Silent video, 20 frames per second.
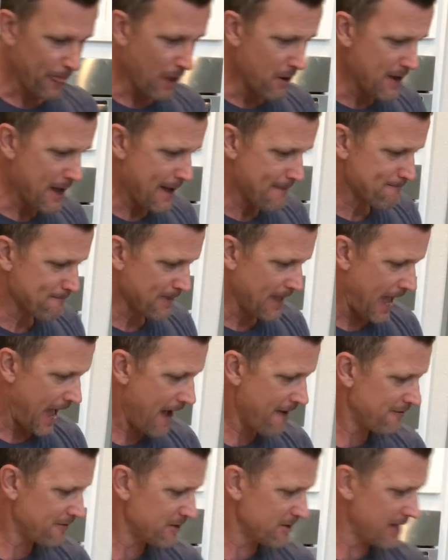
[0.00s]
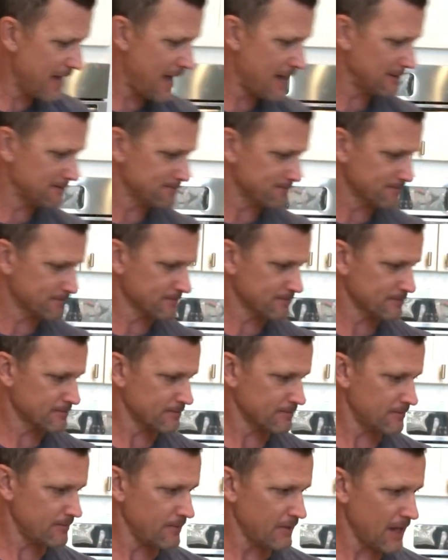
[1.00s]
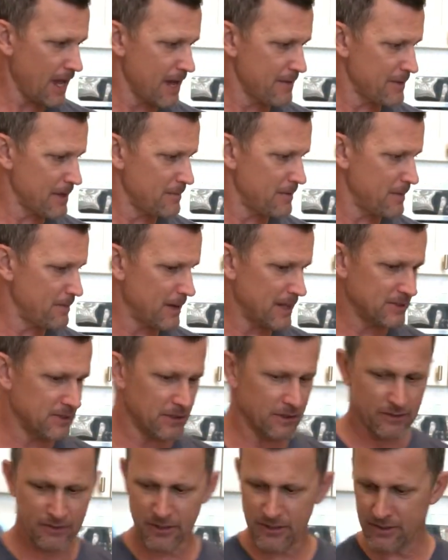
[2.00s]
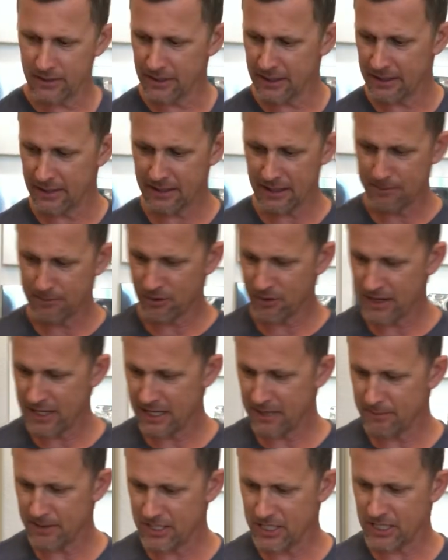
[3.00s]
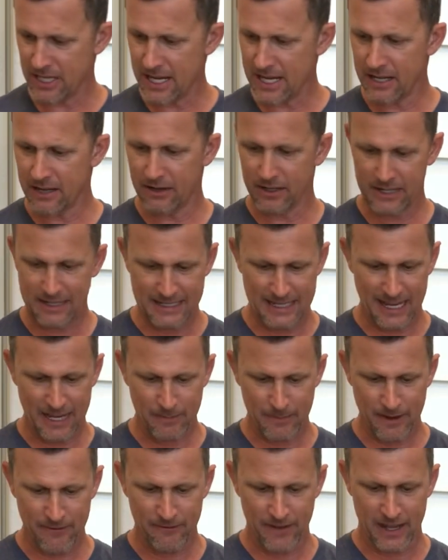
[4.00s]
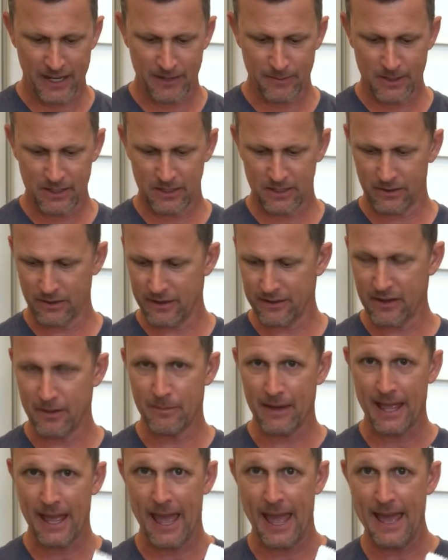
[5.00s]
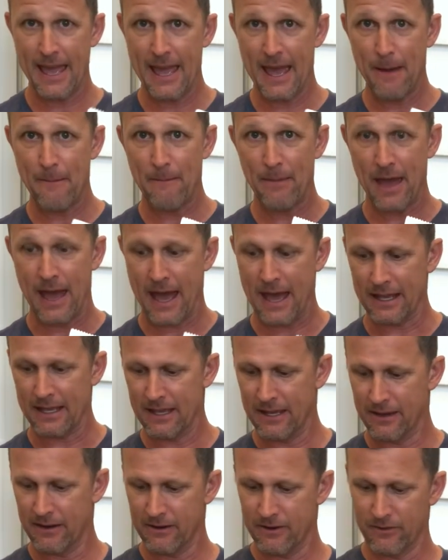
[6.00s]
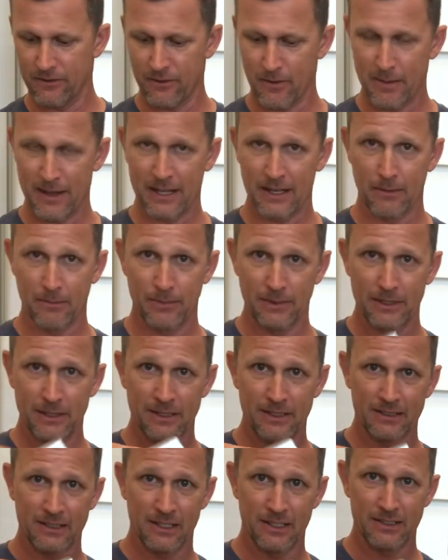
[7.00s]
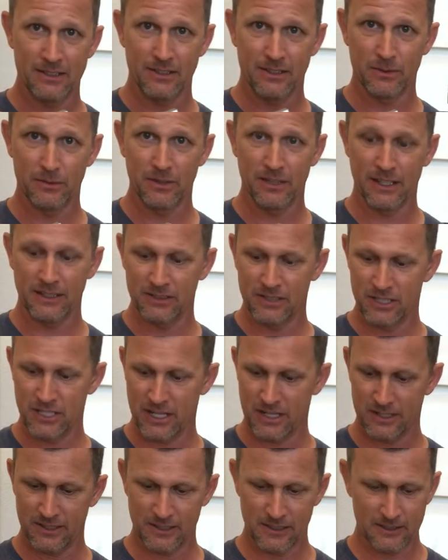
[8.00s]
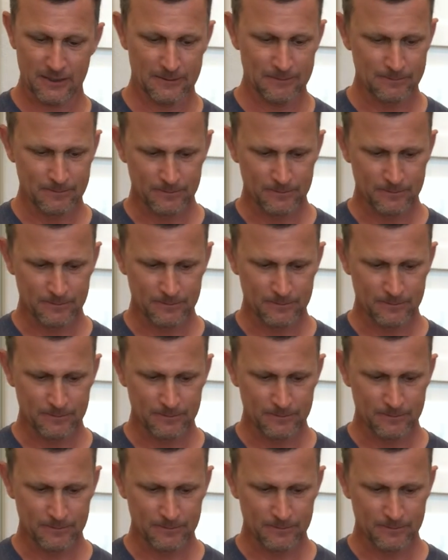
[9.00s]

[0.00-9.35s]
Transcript: Okay, after that, I might be buzzing through, and as I'm drinking my shake, I'm gonna take my vitamins. So I got my AM pack here for my Complete Essentials with Isagenesis.